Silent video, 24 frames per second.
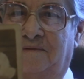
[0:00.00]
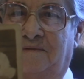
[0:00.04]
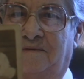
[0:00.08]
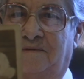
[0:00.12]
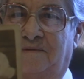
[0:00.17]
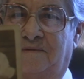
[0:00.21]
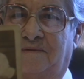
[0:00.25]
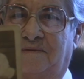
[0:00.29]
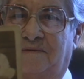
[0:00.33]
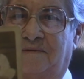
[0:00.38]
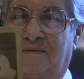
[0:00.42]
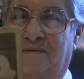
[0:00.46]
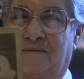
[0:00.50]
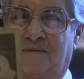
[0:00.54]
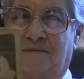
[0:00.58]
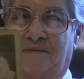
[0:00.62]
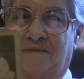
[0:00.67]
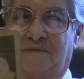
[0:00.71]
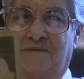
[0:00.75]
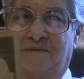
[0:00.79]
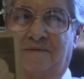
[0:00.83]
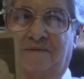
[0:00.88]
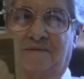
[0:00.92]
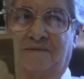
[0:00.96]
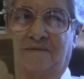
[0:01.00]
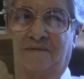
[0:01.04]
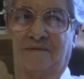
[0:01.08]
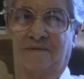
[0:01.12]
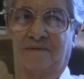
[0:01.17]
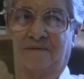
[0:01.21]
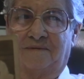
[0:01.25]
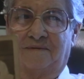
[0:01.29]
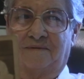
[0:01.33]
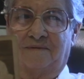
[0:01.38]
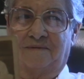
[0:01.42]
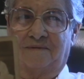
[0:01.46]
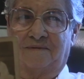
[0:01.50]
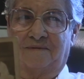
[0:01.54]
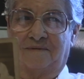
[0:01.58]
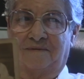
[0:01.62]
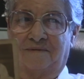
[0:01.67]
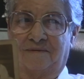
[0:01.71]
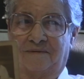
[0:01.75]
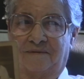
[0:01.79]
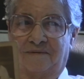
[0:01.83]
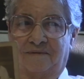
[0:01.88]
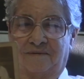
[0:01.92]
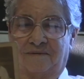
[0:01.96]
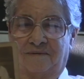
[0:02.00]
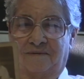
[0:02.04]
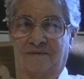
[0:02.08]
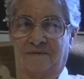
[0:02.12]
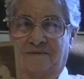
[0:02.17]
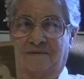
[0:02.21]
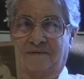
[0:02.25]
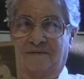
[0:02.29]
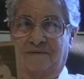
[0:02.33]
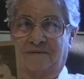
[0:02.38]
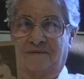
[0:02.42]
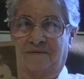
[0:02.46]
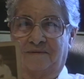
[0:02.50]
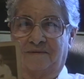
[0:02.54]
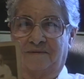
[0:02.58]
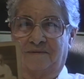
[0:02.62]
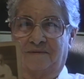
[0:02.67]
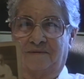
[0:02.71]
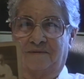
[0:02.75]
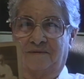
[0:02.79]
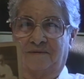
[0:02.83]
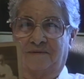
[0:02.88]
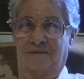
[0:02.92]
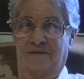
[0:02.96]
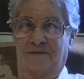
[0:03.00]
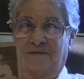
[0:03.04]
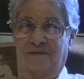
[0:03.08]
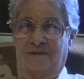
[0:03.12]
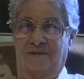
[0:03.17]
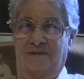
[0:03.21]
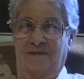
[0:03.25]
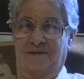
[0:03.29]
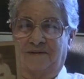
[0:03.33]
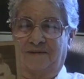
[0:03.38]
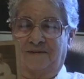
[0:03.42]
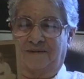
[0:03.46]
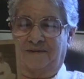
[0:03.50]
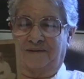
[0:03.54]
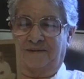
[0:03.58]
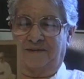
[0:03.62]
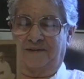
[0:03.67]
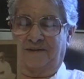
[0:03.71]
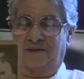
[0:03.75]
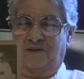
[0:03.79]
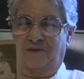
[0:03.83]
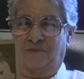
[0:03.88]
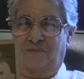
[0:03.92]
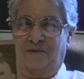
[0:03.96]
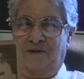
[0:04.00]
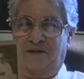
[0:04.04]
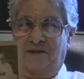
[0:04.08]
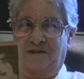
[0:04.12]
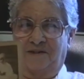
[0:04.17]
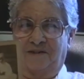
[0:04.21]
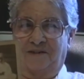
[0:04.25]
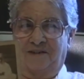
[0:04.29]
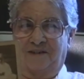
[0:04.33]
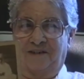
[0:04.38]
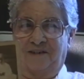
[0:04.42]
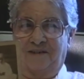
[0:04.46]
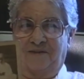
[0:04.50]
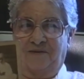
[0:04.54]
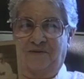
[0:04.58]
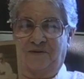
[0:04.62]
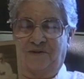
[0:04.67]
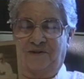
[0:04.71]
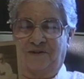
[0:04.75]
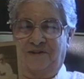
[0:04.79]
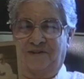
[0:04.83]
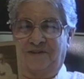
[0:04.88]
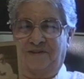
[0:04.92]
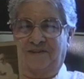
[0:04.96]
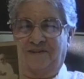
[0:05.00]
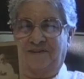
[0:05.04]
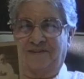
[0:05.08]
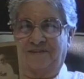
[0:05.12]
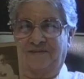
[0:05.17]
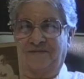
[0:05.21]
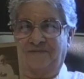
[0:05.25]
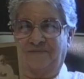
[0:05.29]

Well, you've done well. No bearskin rug? Oh, the, the Lord's been... No bearskin rug.